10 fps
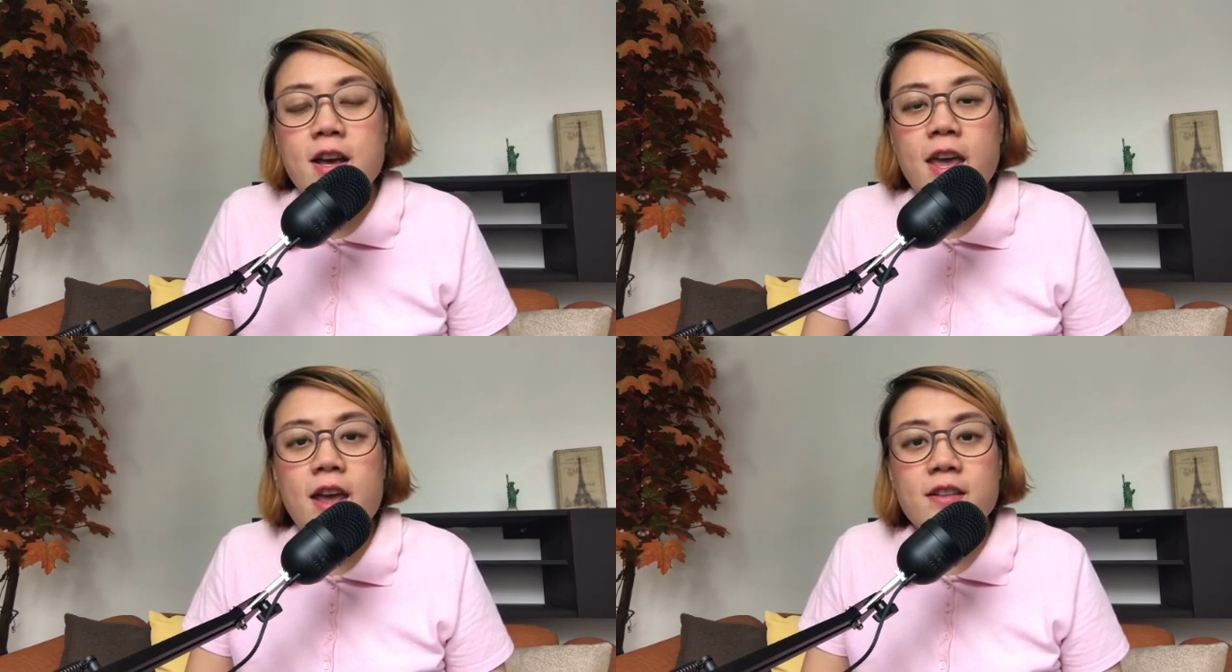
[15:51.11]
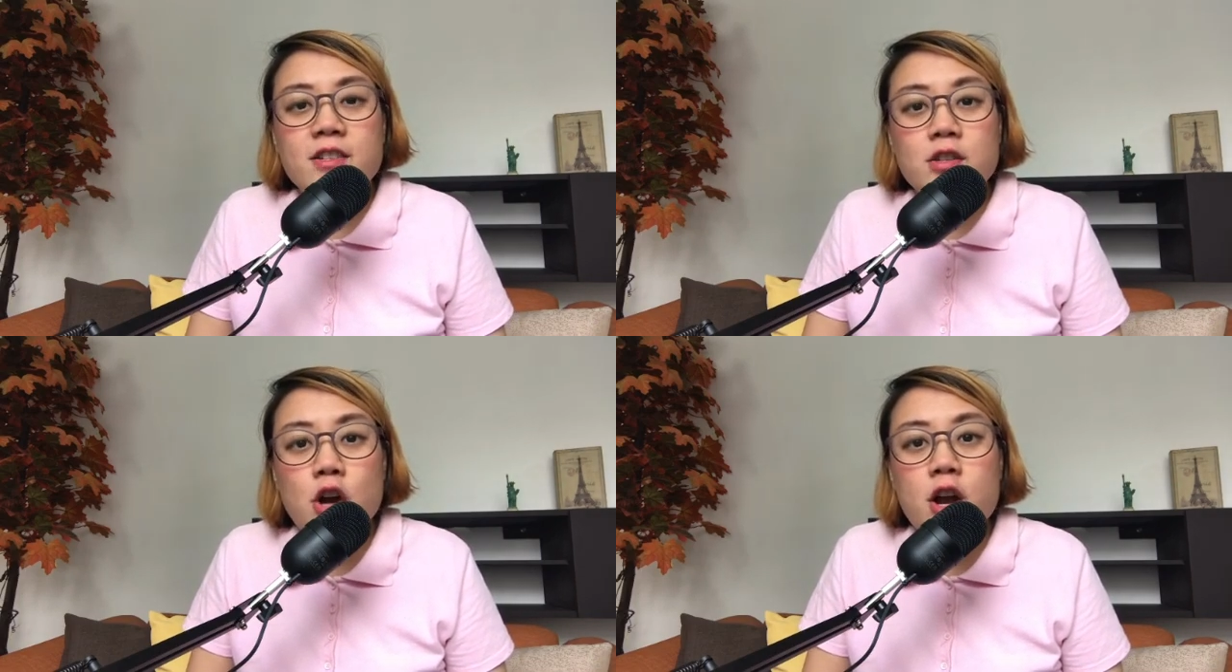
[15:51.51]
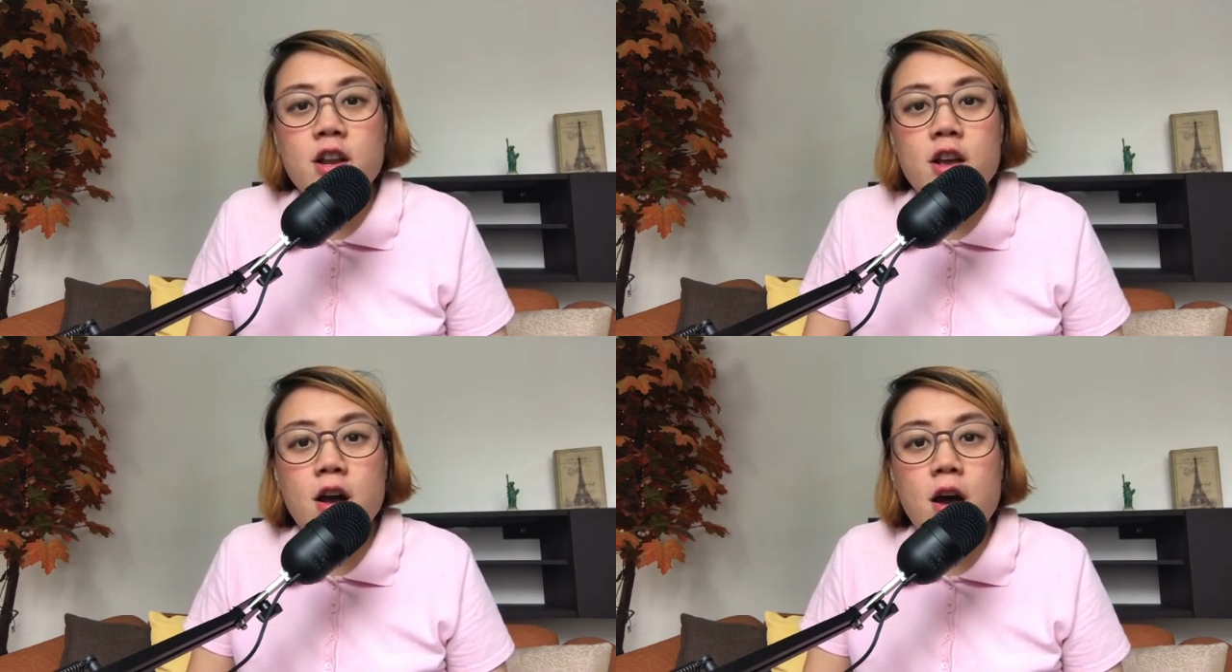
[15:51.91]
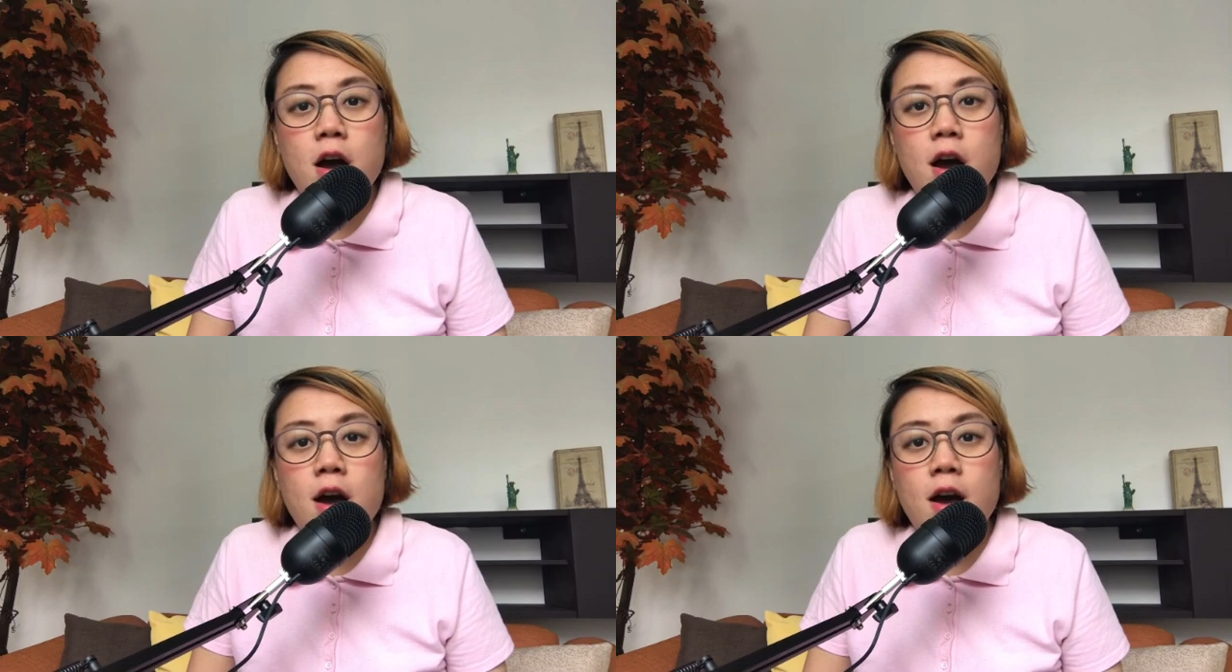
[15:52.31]
and start
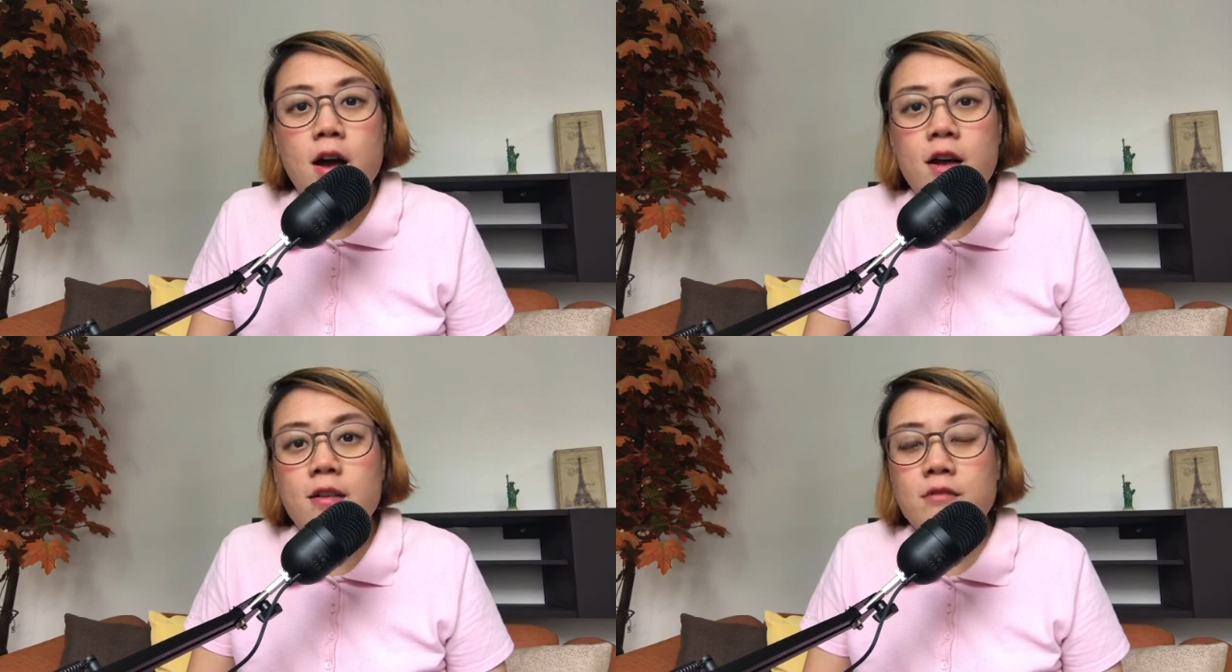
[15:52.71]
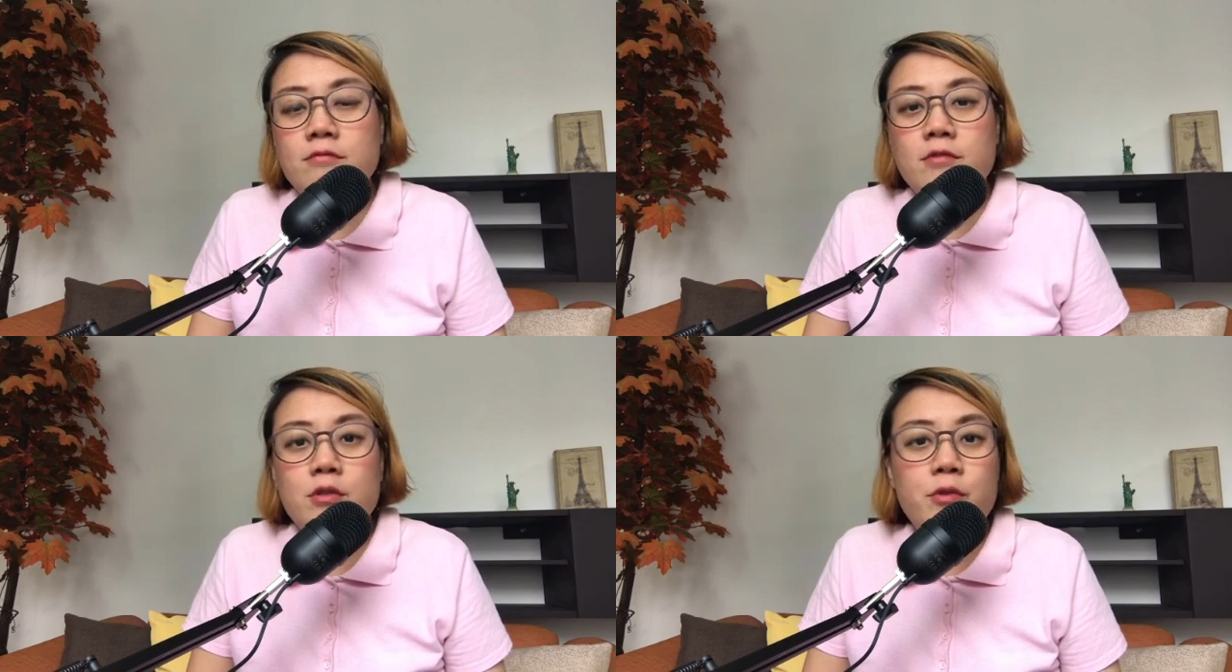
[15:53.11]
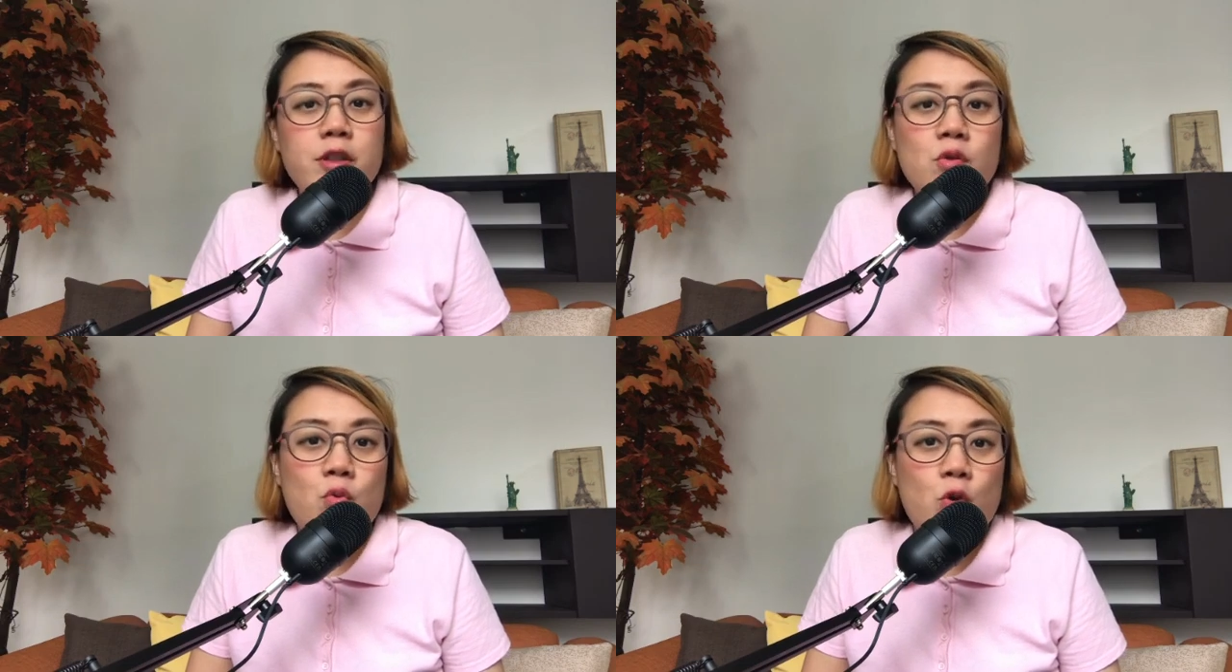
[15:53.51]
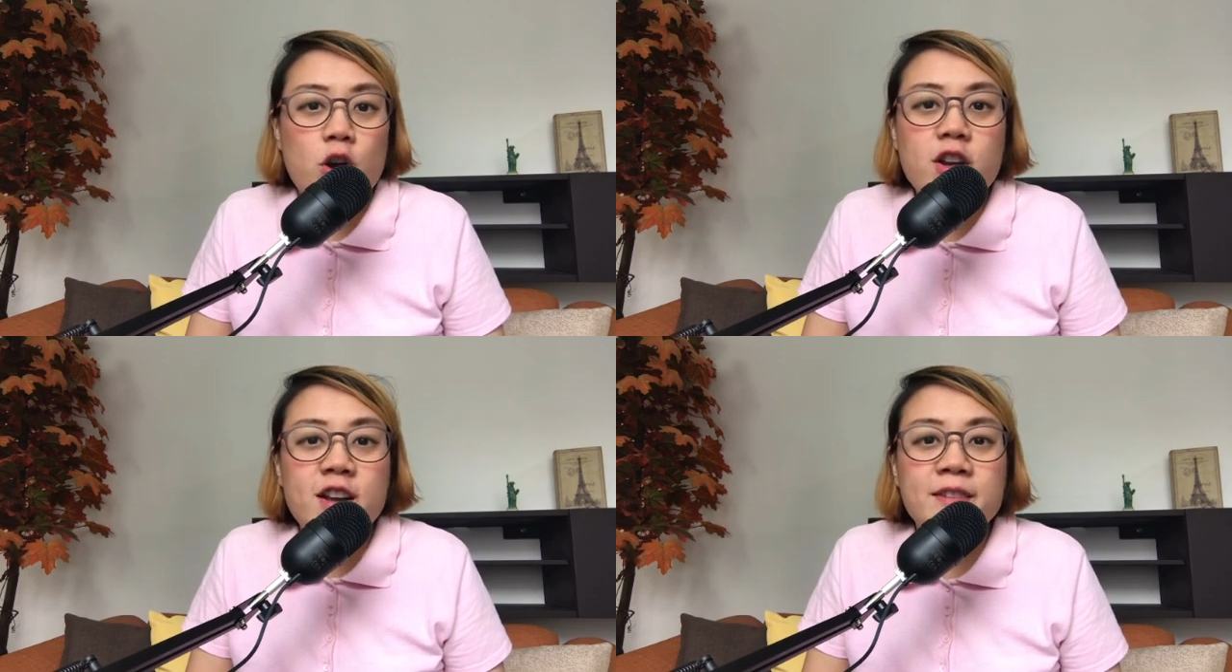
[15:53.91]
doing the
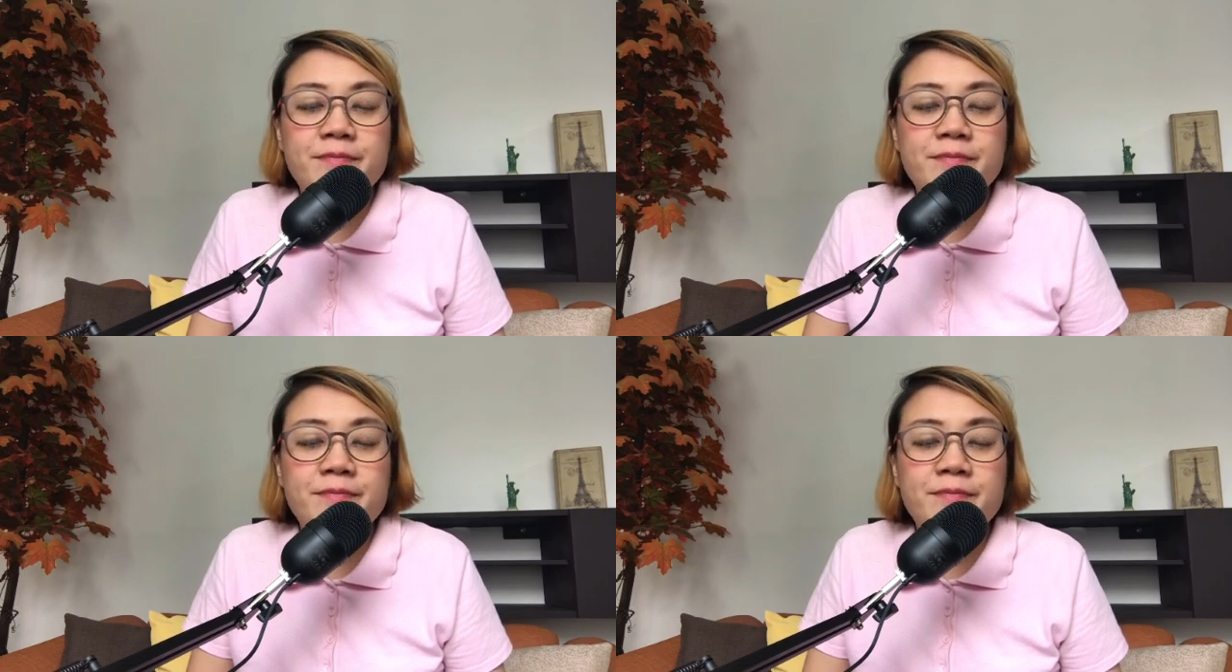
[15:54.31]
work.